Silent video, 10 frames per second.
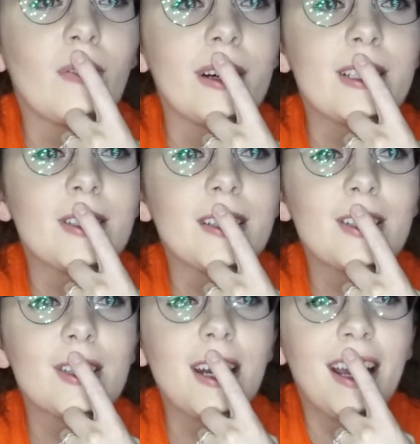
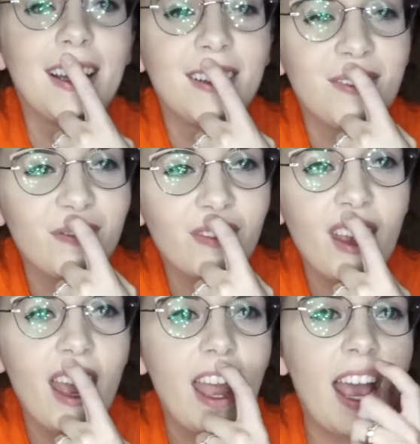research
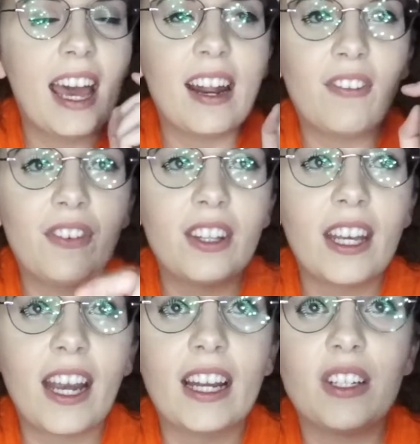And I feel
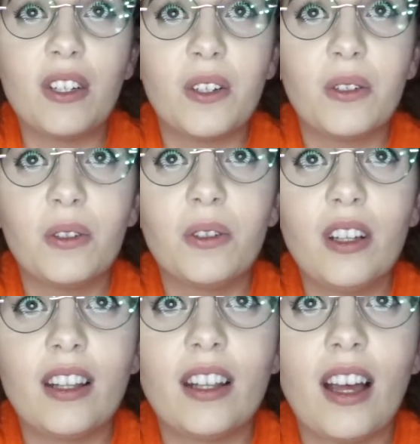like I knew
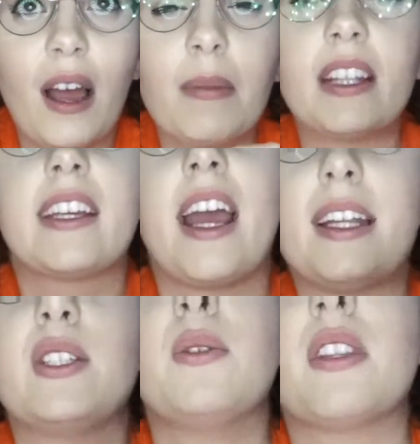
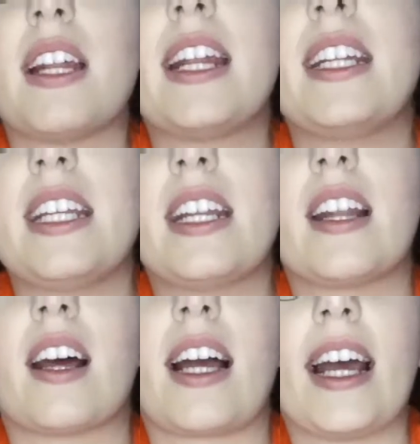that I needed
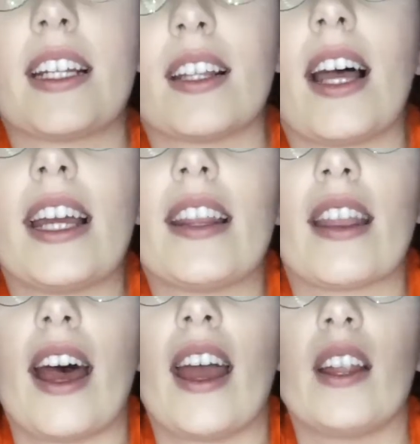a kind of light
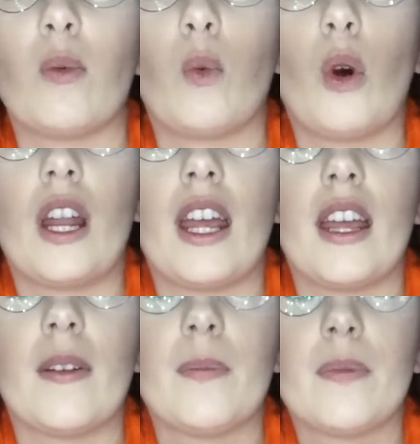that
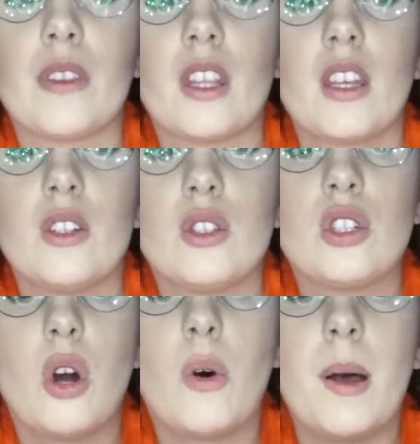wouldn't
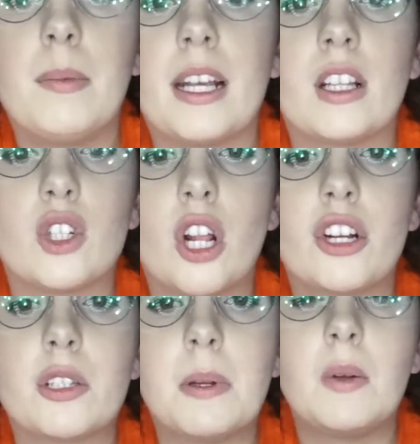show up, like the shutter
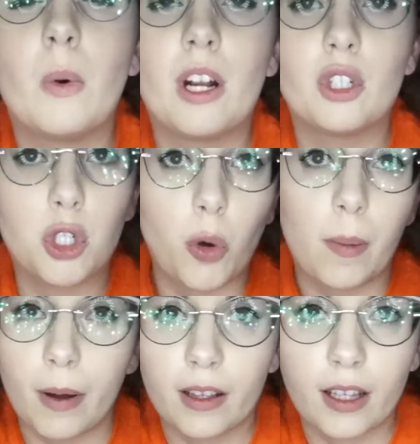speed wouldn't show
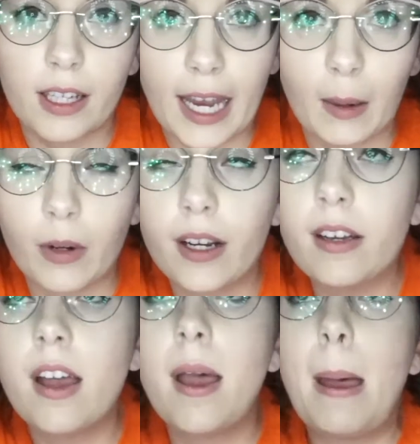up on the camera.
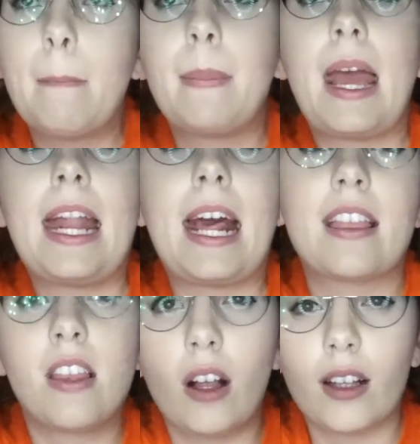And I
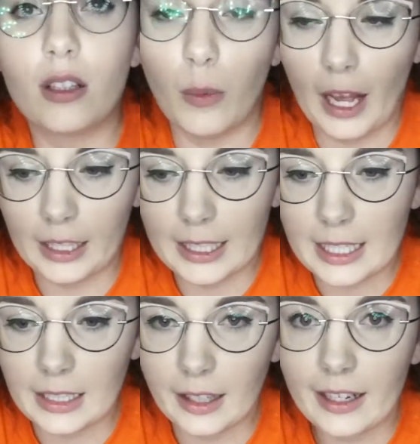thought that's what LED
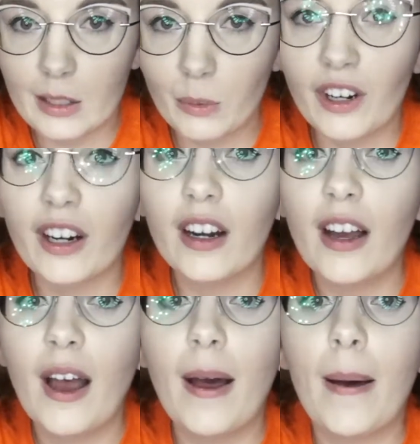lights were.
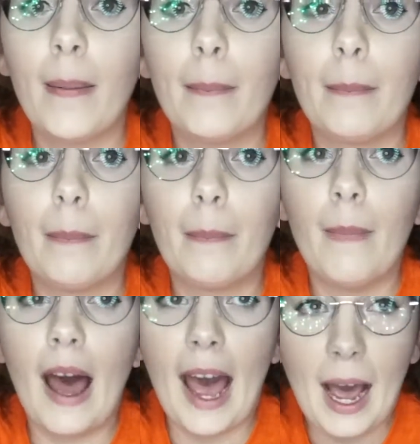
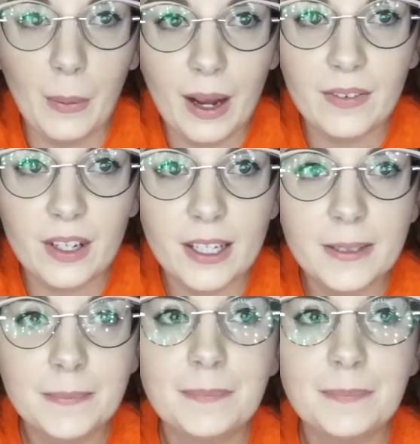However,